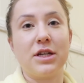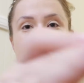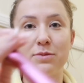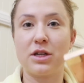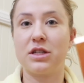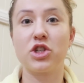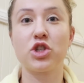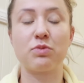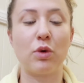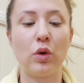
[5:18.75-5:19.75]
just because it's
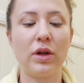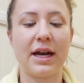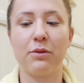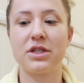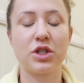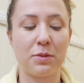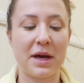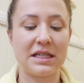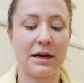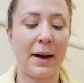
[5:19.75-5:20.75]
small and it was super
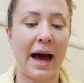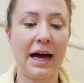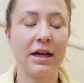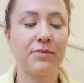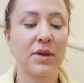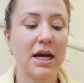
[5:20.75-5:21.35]
easy to pack.